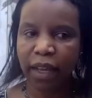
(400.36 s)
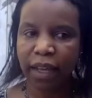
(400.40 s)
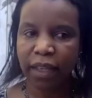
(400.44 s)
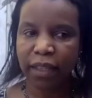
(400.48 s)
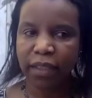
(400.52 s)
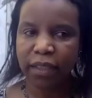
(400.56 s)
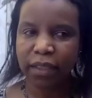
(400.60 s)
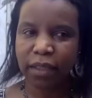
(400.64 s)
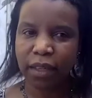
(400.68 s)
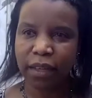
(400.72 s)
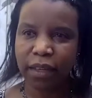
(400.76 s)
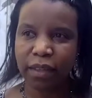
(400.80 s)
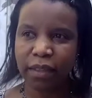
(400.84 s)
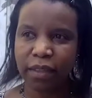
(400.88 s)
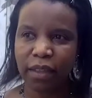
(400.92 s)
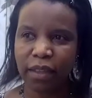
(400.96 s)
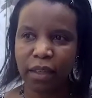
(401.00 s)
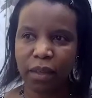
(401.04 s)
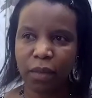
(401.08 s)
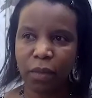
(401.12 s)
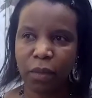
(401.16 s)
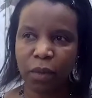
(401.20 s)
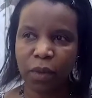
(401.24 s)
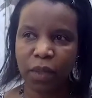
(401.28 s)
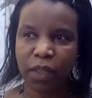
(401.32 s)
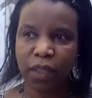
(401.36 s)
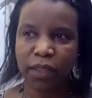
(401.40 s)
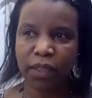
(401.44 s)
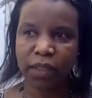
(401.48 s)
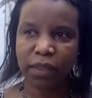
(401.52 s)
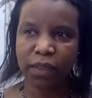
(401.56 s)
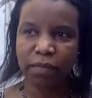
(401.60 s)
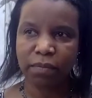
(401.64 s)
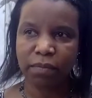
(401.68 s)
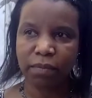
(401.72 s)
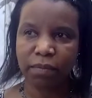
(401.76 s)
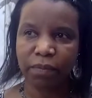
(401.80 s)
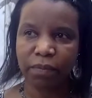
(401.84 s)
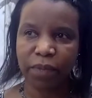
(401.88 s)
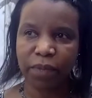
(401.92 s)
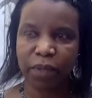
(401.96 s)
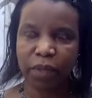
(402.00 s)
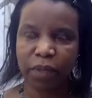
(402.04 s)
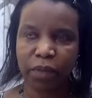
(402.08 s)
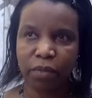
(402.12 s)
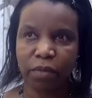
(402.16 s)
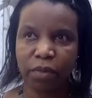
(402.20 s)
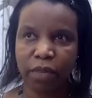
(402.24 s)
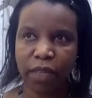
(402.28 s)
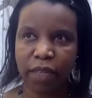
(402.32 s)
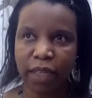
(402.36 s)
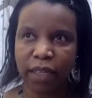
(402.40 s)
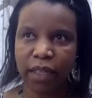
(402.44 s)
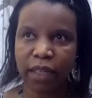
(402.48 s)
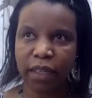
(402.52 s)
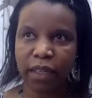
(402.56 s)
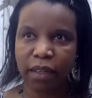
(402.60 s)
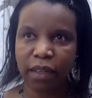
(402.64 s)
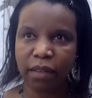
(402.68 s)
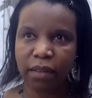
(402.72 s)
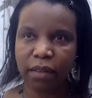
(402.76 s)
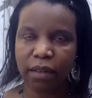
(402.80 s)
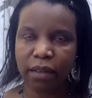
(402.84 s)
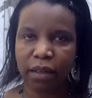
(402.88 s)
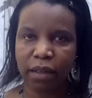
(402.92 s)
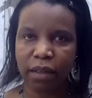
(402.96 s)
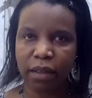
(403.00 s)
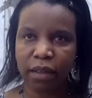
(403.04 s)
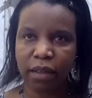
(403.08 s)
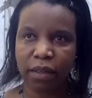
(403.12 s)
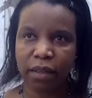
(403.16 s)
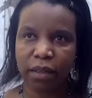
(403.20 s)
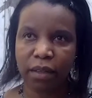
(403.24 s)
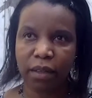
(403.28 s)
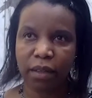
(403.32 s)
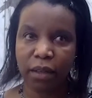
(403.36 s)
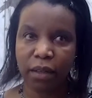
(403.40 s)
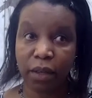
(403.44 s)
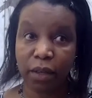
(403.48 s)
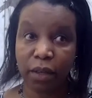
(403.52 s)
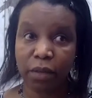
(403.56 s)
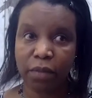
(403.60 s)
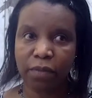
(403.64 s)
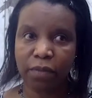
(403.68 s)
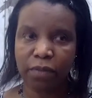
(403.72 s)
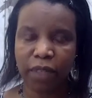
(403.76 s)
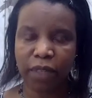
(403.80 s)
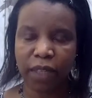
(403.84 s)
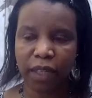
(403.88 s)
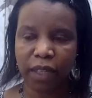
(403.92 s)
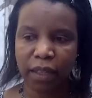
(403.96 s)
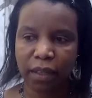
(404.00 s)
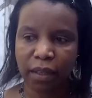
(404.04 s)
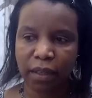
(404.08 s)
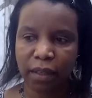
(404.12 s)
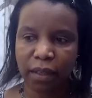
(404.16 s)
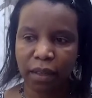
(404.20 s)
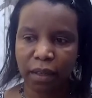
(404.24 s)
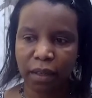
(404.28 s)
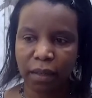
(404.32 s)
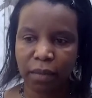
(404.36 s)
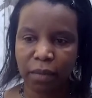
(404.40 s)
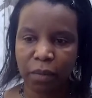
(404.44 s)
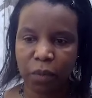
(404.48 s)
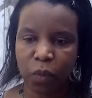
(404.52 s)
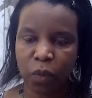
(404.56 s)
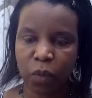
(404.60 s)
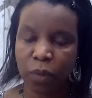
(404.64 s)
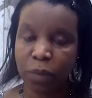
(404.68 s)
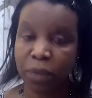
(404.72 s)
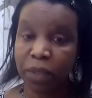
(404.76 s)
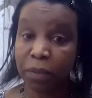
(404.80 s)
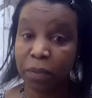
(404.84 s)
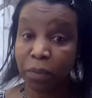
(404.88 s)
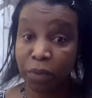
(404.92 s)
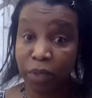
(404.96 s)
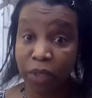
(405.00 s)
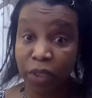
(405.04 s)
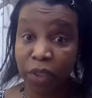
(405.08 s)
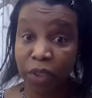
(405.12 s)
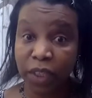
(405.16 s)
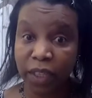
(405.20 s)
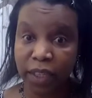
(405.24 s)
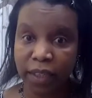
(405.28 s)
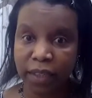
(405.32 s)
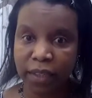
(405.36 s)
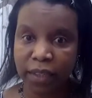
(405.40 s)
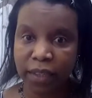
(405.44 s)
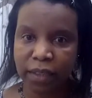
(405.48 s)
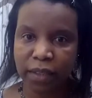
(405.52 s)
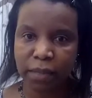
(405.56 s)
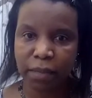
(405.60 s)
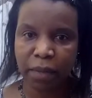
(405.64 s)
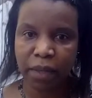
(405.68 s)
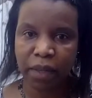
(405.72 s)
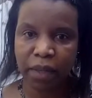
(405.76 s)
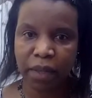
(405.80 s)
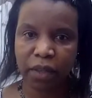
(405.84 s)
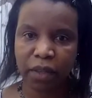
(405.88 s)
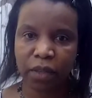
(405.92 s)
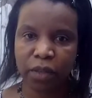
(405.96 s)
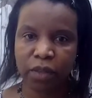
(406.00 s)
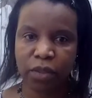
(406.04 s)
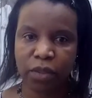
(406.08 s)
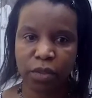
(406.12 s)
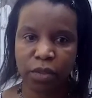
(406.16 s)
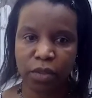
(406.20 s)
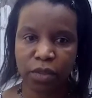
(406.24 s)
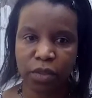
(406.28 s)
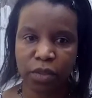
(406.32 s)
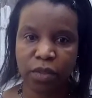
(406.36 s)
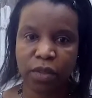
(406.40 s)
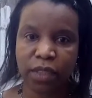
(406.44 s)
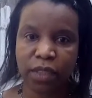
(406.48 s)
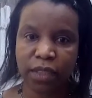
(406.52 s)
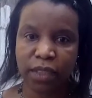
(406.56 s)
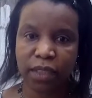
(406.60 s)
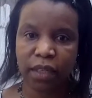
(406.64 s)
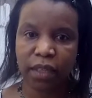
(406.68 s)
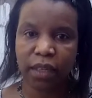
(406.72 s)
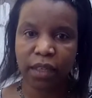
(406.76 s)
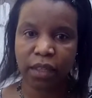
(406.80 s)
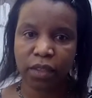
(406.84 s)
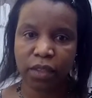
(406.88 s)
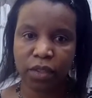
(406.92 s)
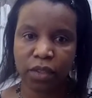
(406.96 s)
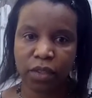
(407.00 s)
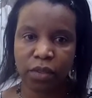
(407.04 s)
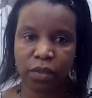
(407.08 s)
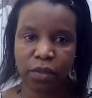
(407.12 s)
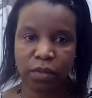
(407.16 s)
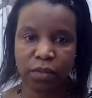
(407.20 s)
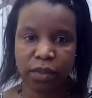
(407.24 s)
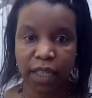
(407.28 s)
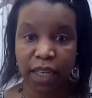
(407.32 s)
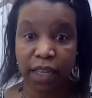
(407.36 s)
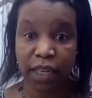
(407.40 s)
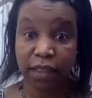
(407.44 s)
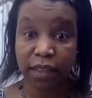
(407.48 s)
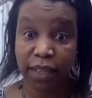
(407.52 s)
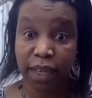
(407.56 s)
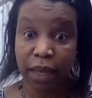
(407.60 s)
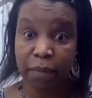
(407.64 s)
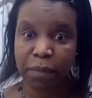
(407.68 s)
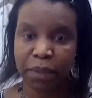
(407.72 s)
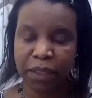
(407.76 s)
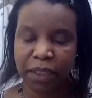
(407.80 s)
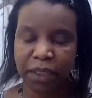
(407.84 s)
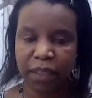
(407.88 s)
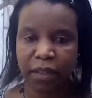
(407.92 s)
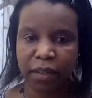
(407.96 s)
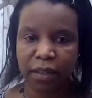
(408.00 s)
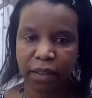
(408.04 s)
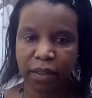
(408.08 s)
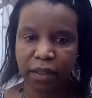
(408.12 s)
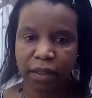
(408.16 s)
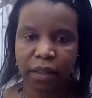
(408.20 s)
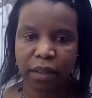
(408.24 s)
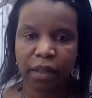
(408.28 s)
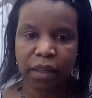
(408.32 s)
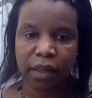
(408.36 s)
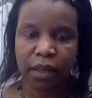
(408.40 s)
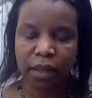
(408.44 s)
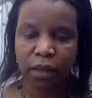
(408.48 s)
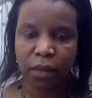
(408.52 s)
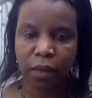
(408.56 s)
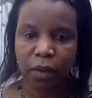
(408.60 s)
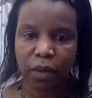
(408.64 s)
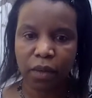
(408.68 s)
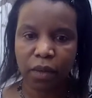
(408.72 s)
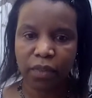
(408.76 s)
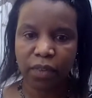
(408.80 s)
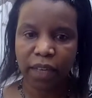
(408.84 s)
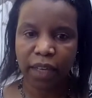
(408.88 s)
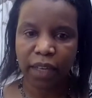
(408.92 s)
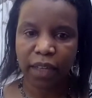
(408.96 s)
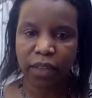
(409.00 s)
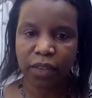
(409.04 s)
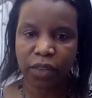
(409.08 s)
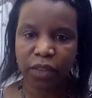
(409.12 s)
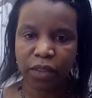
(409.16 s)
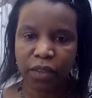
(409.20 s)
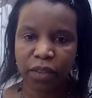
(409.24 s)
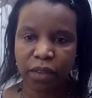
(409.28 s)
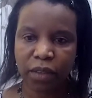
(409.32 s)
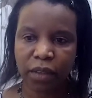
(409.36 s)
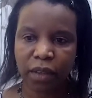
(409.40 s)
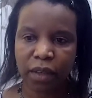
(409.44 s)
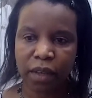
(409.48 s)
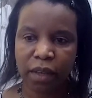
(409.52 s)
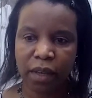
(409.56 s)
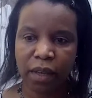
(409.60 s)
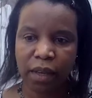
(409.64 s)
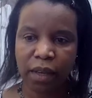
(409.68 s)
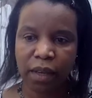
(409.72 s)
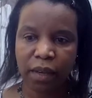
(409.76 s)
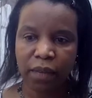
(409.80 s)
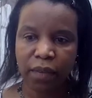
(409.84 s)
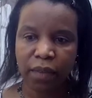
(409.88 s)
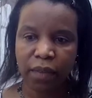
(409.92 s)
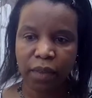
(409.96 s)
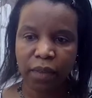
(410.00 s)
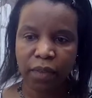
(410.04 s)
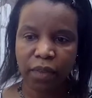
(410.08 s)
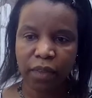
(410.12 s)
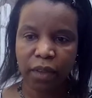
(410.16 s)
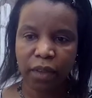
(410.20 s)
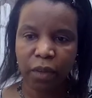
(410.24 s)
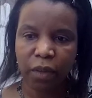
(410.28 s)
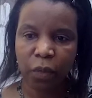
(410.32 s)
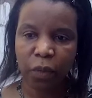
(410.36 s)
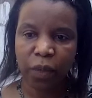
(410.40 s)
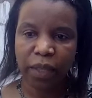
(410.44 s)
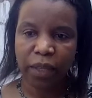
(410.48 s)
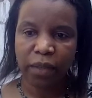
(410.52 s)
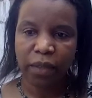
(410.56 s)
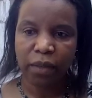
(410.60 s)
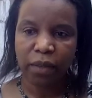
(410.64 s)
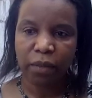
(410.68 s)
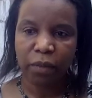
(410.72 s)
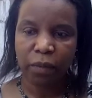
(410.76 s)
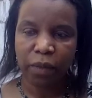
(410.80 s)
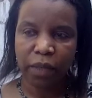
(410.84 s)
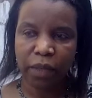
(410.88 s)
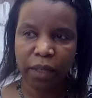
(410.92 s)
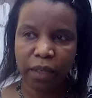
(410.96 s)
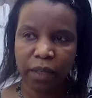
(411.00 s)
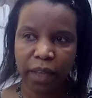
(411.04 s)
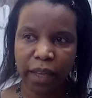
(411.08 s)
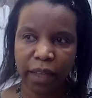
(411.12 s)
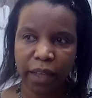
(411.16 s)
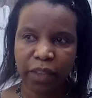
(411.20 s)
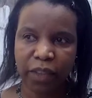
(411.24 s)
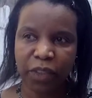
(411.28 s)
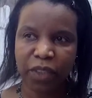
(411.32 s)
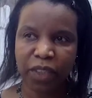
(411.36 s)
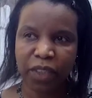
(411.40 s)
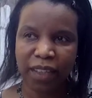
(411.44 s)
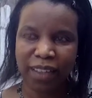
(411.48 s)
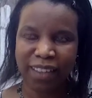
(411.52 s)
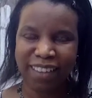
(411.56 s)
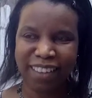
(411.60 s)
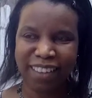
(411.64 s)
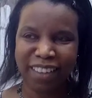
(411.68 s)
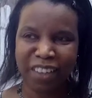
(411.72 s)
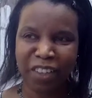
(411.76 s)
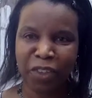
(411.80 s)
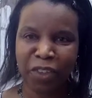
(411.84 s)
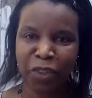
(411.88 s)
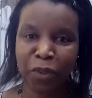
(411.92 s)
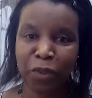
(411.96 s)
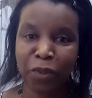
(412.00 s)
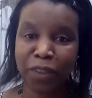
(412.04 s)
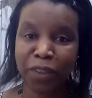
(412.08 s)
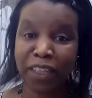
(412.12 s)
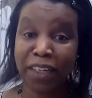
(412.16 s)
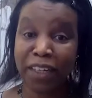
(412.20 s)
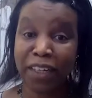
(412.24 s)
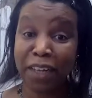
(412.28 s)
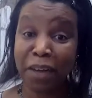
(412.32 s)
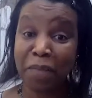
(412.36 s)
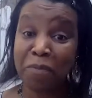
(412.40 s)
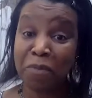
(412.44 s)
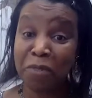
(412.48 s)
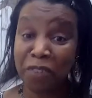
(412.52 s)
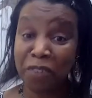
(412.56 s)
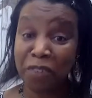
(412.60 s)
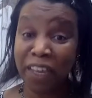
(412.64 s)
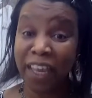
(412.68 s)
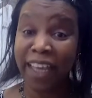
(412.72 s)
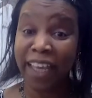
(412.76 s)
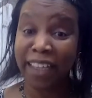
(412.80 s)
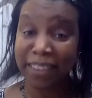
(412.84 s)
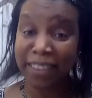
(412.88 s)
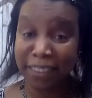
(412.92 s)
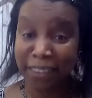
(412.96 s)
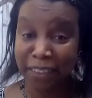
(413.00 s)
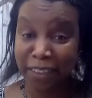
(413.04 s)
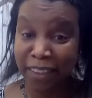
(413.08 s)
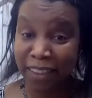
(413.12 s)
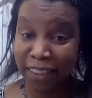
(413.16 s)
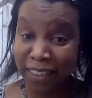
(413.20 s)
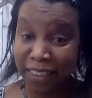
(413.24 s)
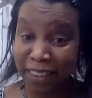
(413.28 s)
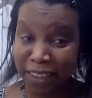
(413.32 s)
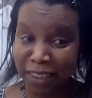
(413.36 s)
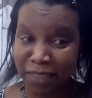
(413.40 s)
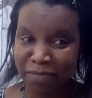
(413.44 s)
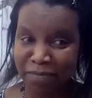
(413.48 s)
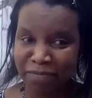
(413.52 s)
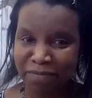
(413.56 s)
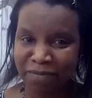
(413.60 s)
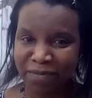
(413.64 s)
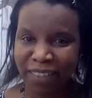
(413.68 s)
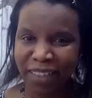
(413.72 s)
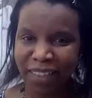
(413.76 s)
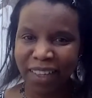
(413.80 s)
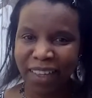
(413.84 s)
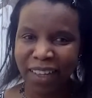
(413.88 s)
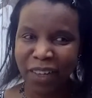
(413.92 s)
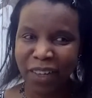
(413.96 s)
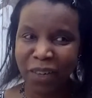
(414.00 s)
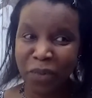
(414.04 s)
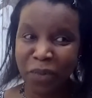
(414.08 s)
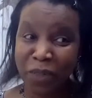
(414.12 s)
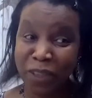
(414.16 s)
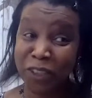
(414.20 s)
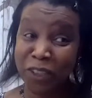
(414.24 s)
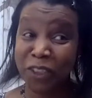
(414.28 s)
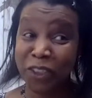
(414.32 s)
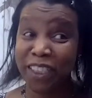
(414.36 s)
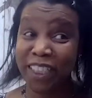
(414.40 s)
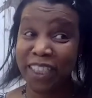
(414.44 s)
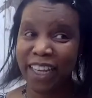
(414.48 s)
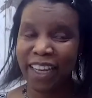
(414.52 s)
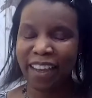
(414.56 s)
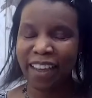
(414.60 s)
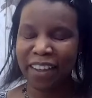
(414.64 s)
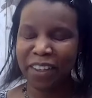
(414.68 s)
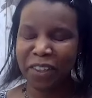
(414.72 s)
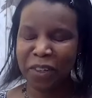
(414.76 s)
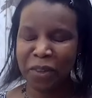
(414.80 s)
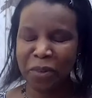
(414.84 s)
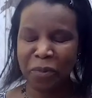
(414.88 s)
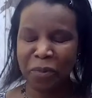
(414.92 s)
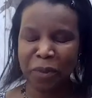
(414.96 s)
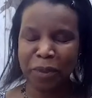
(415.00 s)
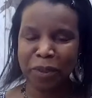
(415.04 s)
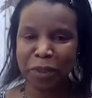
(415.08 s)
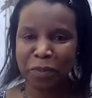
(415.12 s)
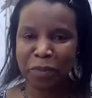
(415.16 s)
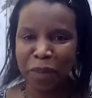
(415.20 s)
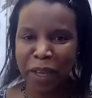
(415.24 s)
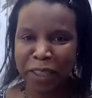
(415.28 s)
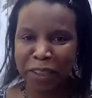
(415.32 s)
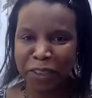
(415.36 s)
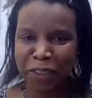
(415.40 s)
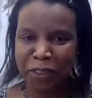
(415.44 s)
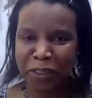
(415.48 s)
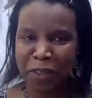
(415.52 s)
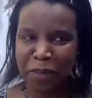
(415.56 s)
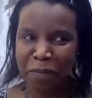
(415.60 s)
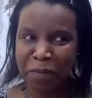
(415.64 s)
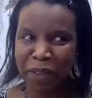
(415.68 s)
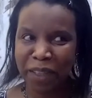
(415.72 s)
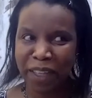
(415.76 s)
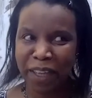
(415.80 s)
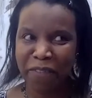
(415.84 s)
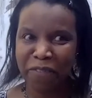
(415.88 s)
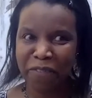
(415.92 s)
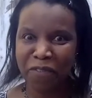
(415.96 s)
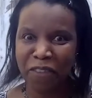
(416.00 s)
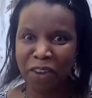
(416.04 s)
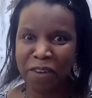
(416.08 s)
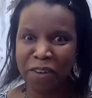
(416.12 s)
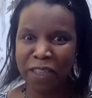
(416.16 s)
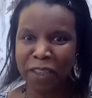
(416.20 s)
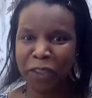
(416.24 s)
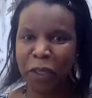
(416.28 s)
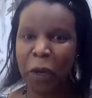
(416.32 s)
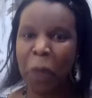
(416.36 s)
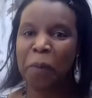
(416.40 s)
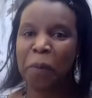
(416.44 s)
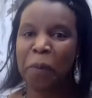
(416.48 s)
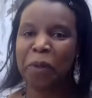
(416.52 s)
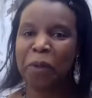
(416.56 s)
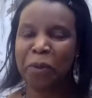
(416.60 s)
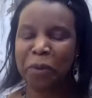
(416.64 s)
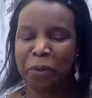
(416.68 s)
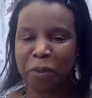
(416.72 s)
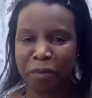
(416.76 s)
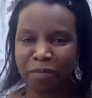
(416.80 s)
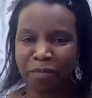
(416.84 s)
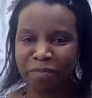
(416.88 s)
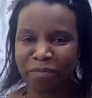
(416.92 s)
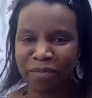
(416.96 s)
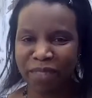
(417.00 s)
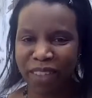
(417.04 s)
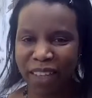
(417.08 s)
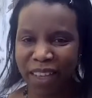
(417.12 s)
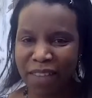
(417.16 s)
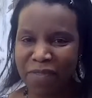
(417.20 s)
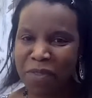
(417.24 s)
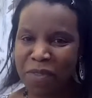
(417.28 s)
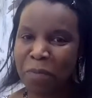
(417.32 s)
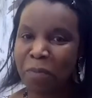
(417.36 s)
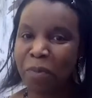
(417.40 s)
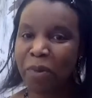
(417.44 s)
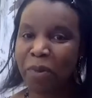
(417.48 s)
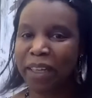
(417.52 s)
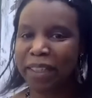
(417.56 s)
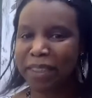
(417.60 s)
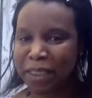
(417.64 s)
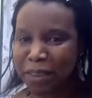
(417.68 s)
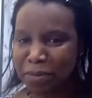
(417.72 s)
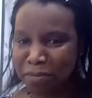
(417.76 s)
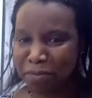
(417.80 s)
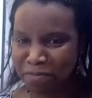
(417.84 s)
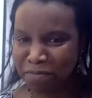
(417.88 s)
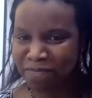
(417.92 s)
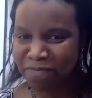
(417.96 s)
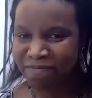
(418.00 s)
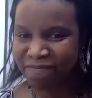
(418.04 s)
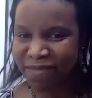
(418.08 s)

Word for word: And I think what is really and, and hopefully um, will be appreciated by those who do decide to take that particular qualification that we we actually use a number of case studies which today I don't want to mention them but they are very topical in the press